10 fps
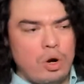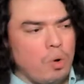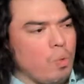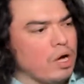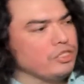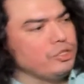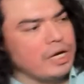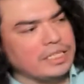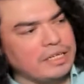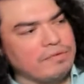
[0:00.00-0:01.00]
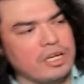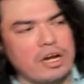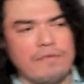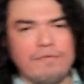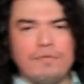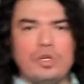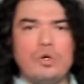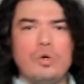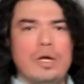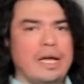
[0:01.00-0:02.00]
Once you guys have done a
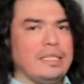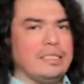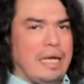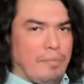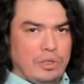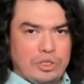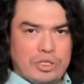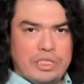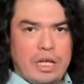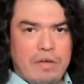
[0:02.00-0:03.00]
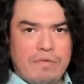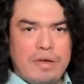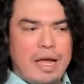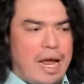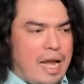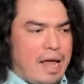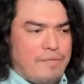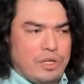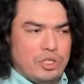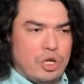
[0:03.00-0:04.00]
few examples yourself and have
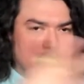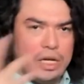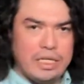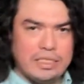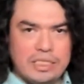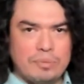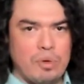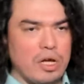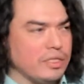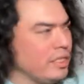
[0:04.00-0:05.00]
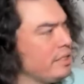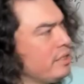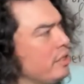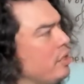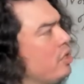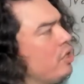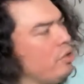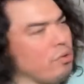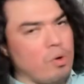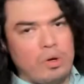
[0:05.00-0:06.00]
internalized this process, you
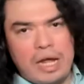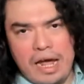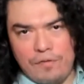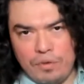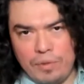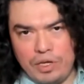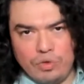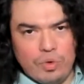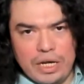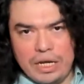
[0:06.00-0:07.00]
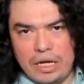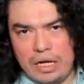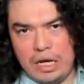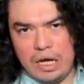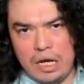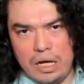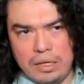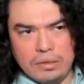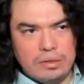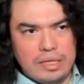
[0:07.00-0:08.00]
won't have to be doing it
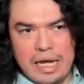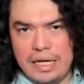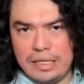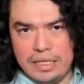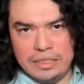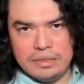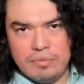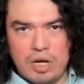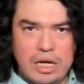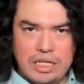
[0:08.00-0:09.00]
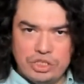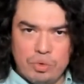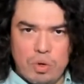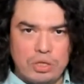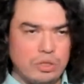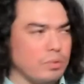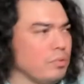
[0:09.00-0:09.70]
like this unless you want to,